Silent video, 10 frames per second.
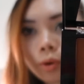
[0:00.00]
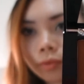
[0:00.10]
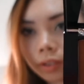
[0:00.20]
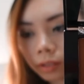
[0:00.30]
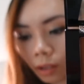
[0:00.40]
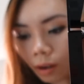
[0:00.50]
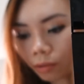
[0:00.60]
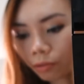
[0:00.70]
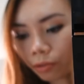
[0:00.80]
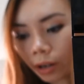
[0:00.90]
a dull
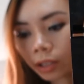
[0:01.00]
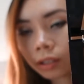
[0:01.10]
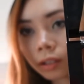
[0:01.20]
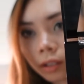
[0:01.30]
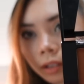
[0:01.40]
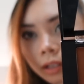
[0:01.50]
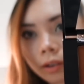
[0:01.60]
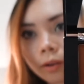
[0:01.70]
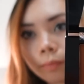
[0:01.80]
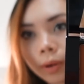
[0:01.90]
red
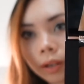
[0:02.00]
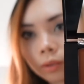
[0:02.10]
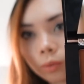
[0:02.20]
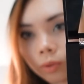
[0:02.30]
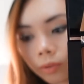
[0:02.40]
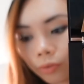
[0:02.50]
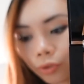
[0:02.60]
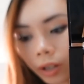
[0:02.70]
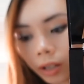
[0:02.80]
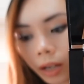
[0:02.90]
compared to the
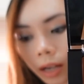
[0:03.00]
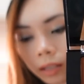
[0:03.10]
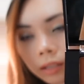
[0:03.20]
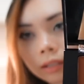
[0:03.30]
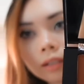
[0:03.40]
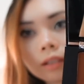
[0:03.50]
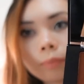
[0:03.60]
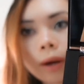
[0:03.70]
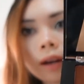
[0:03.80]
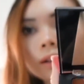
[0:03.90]
red that I see in the
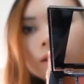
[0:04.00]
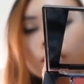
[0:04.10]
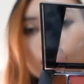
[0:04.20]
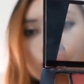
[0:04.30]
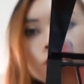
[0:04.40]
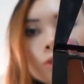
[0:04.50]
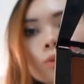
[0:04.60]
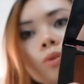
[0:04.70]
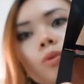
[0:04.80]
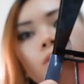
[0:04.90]
palette.
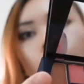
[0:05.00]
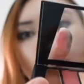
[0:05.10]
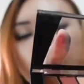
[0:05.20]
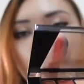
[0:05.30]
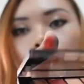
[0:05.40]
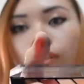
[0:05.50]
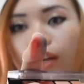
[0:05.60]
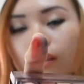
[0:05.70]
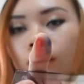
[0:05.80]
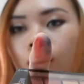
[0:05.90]
So if you
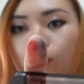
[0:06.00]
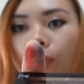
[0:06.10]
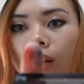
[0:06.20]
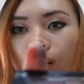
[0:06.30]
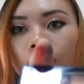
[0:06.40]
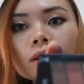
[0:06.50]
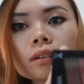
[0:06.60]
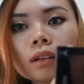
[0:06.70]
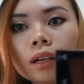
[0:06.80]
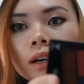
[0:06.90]
get this palette,
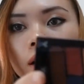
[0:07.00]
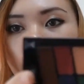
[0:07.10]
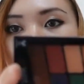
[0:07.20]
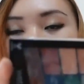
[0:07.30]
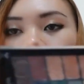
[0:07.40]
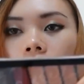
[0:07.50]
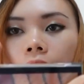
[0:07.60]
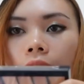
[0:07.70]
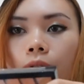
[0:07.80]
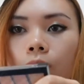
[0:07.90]
I find
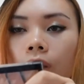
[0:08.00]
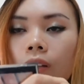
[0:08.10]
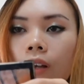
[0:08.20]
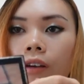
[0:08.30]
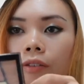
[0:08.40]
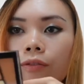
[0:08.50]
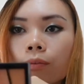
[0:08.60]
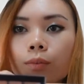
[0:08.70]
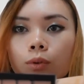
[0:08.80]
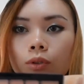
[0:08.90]
that you can have
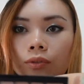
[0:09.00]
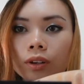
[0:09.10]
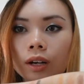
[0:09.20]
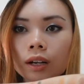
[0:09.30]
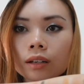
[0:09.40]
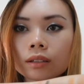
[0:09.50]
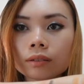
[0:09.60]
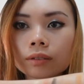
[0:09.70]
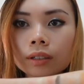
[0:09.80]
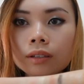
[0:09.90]
most of the colors
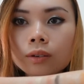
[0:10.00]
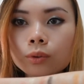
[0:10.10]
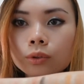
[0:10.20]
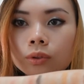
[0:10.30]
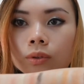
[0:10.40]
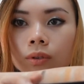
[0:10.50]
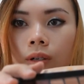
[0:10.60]
already also.